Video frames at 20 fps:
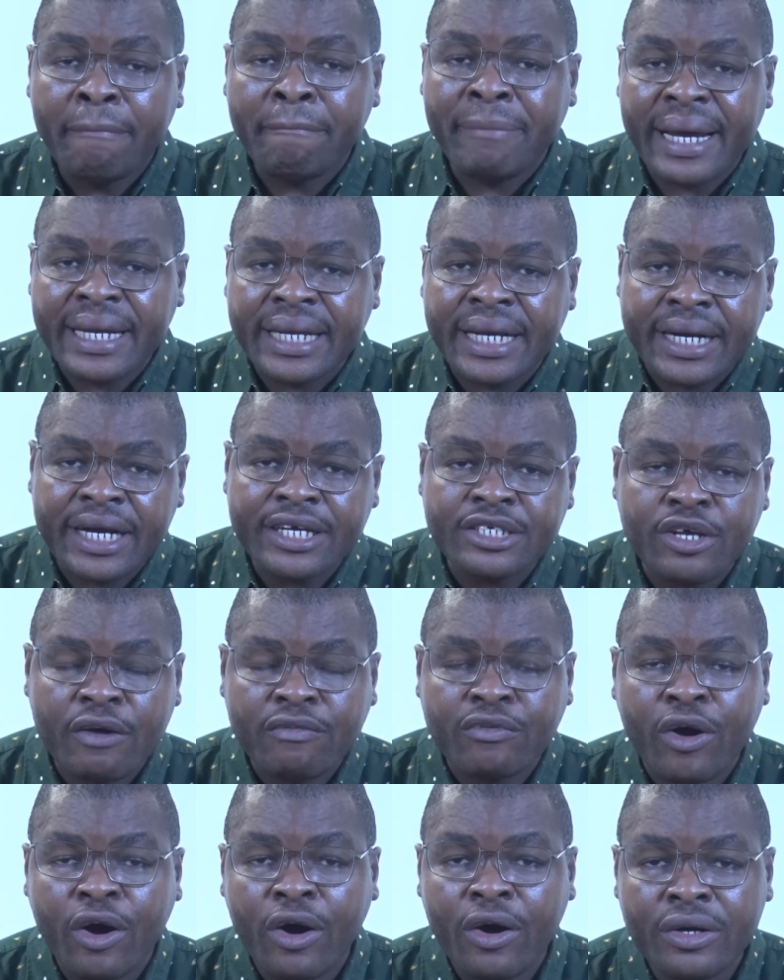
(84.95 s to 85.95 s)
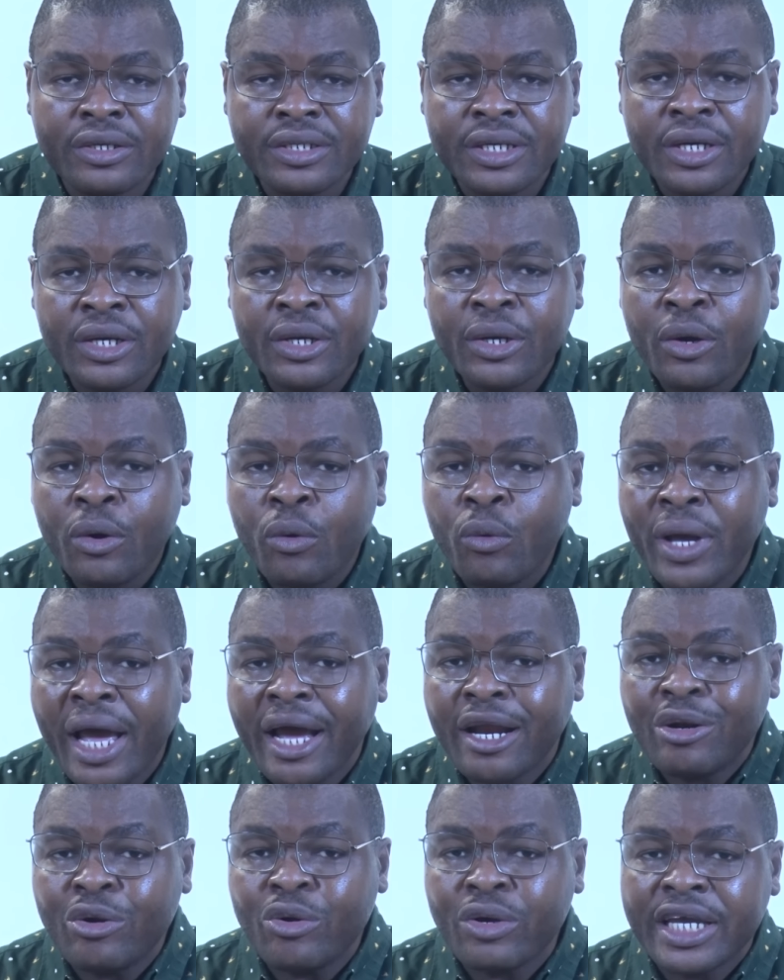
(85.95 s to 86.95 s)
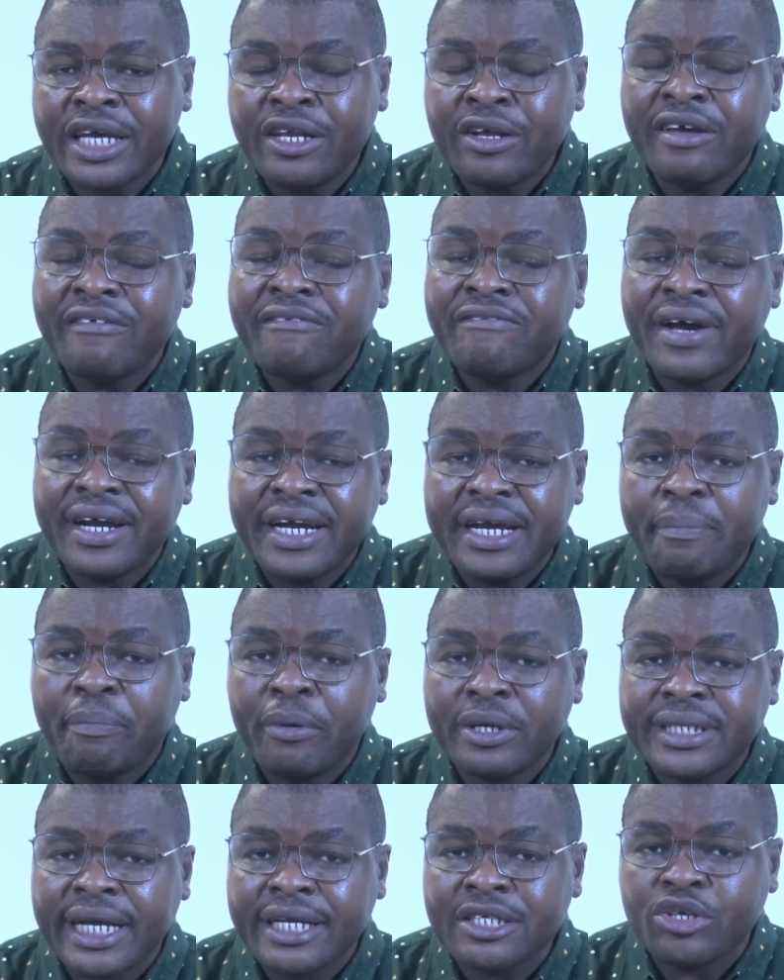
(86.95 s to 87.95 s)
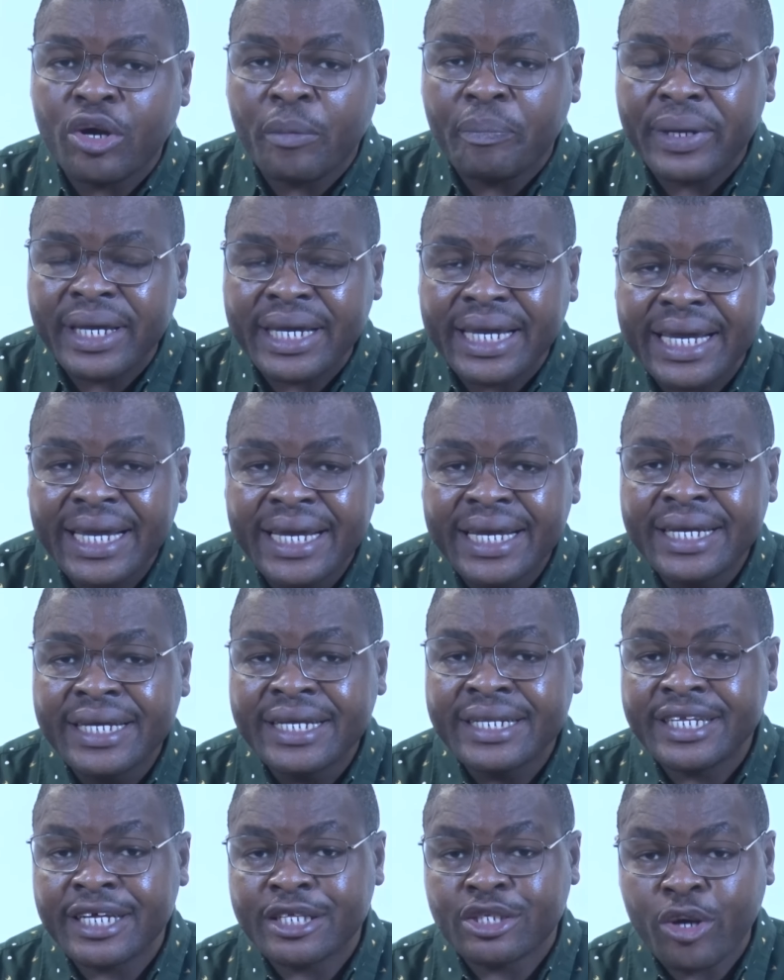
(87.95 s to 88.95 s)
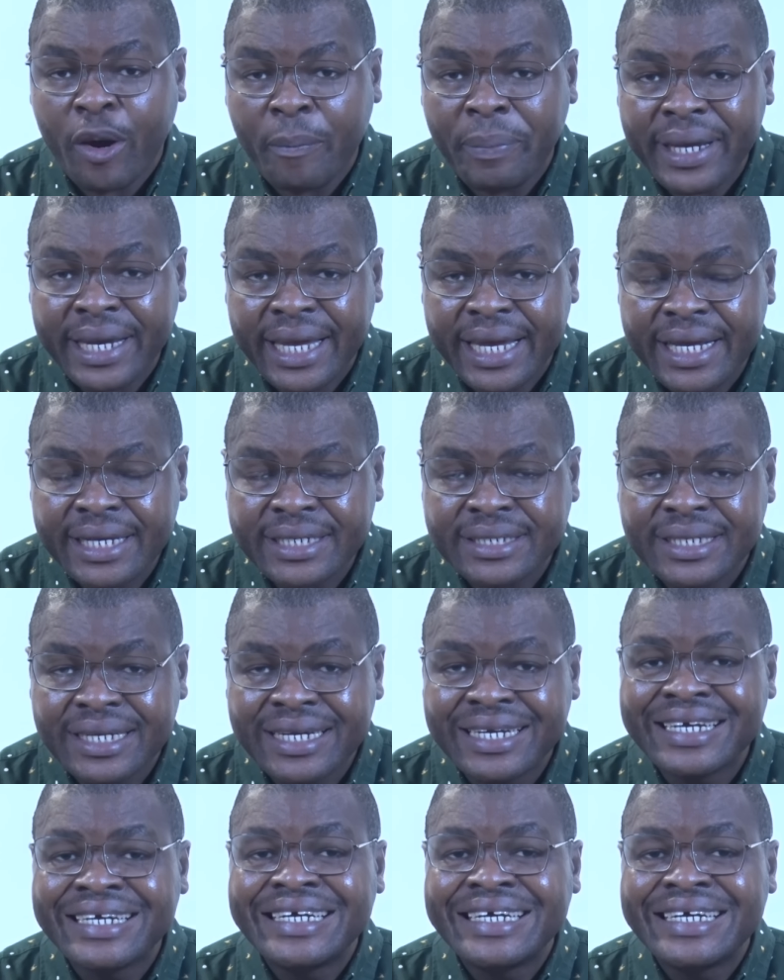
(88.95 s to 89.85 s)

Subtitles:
By the grace of God, we are looking at a very important topic. The topic is,